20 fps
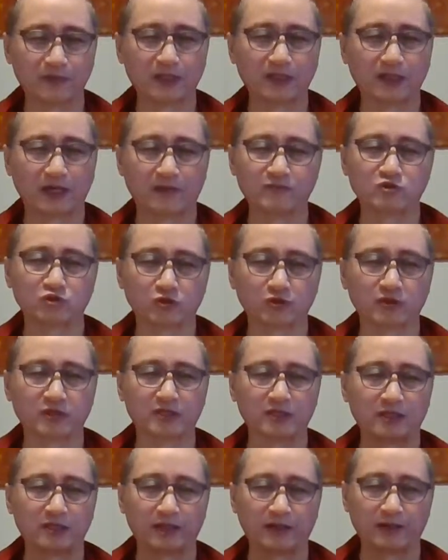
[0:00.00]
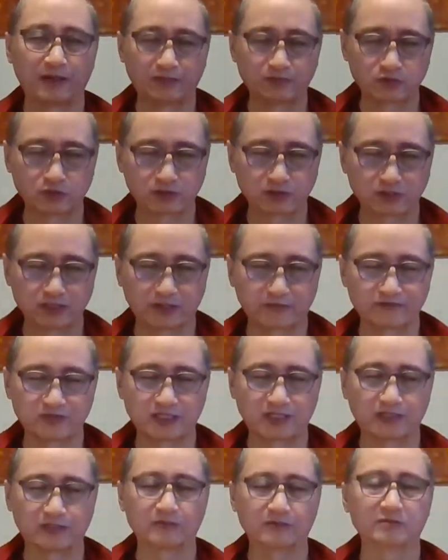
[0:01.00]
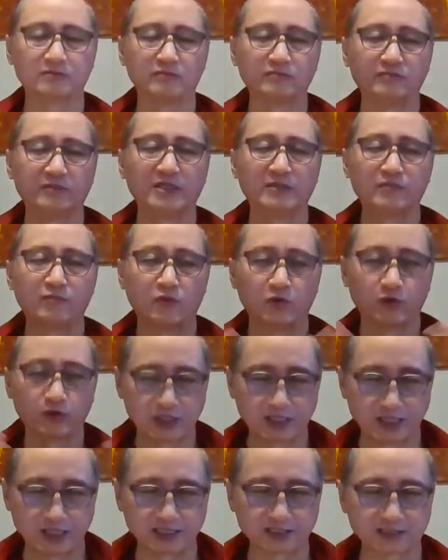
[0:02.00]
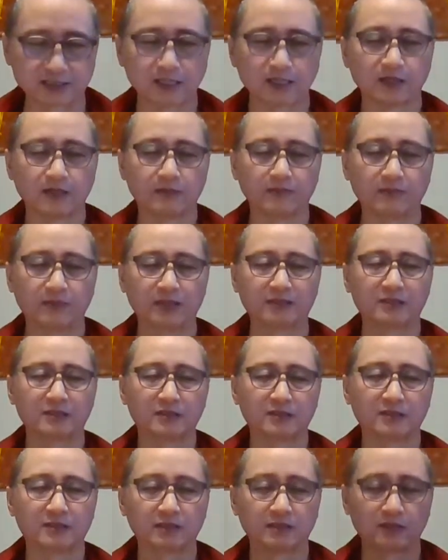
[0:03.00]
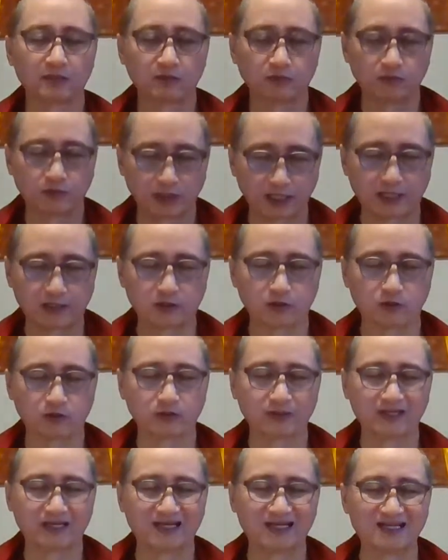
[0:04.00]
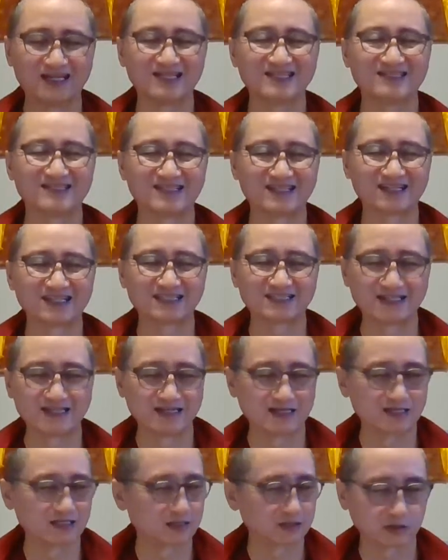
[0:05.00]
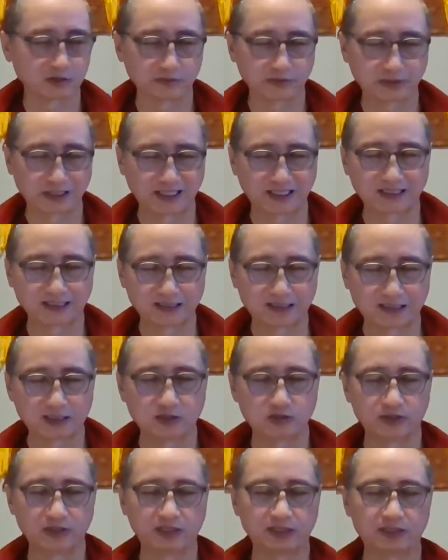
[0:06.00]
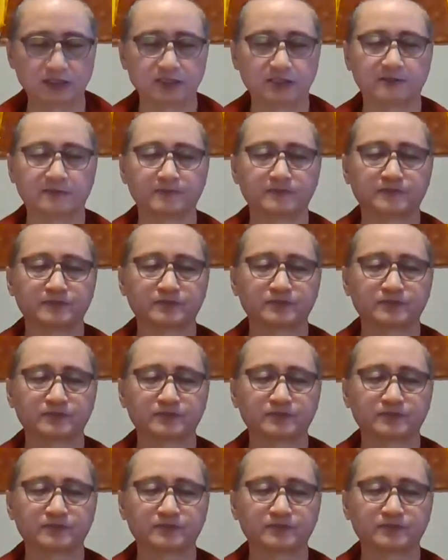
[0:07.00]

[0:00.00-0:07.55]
I'm sure he have done many more years, but what I know, at least 6 years of great retreat.